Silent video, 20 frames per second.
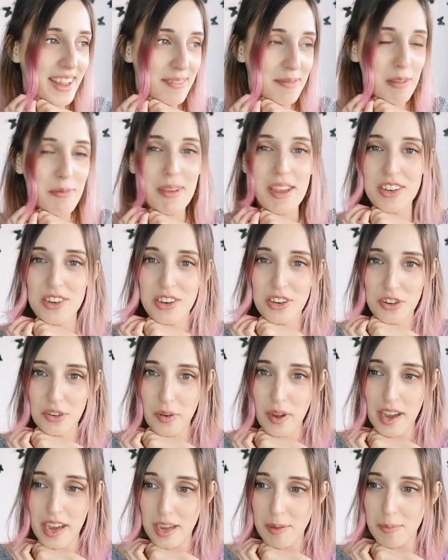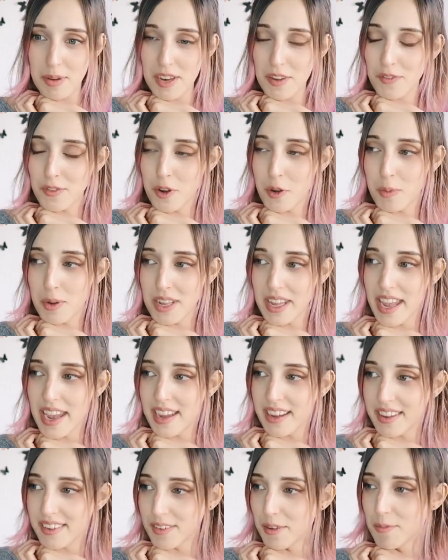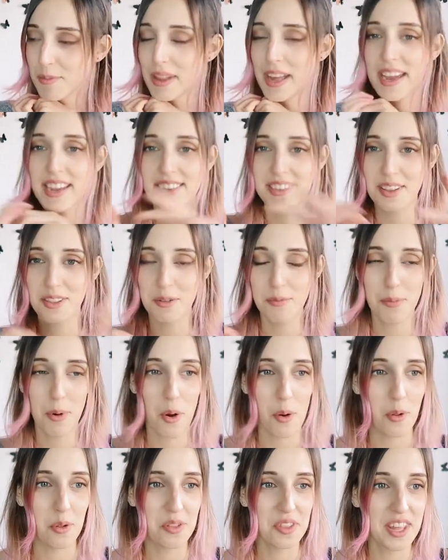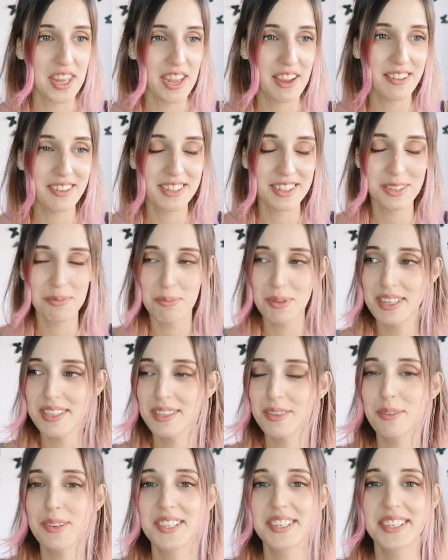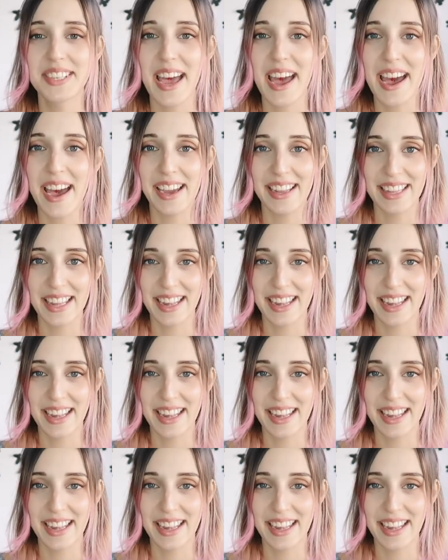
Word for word: Maybe I should try, but if nobody uh, replies on the poll thing, it'll just be so sad.